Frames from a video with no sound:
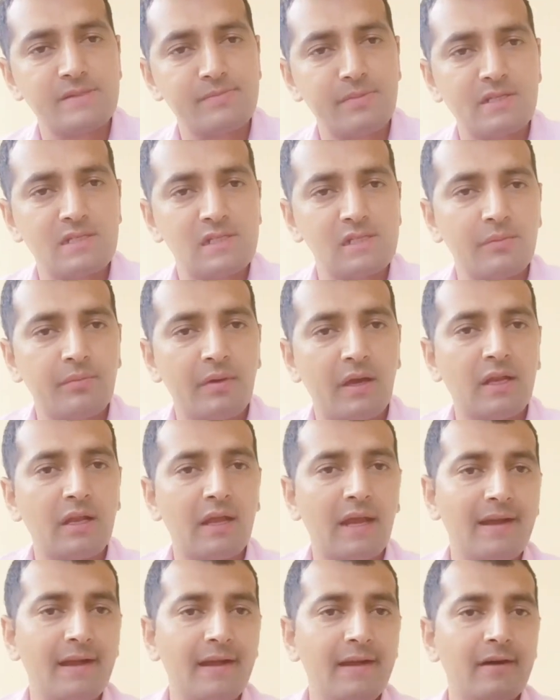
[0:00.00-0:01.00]
especially
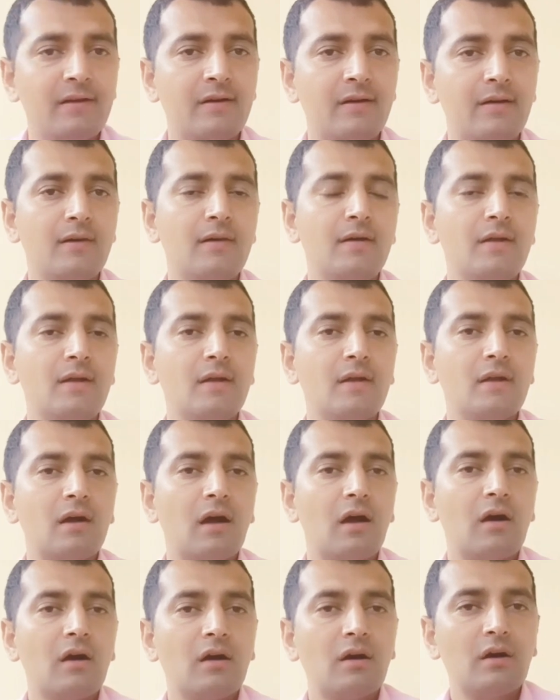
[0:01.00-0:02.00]
when elder
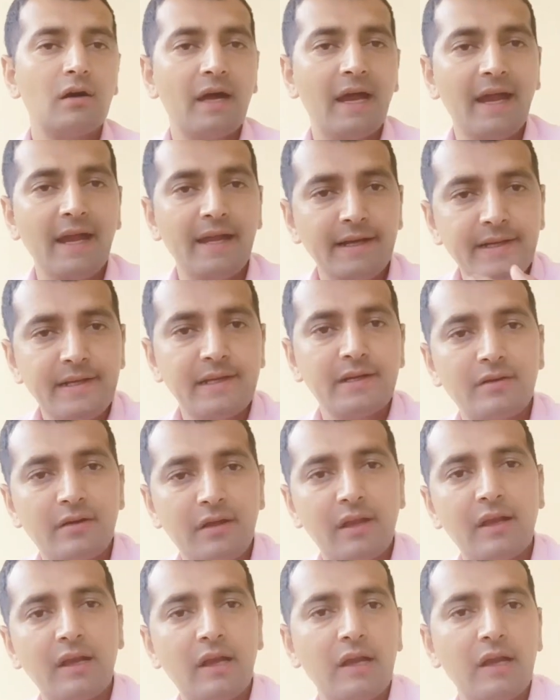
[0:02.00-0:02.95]
entered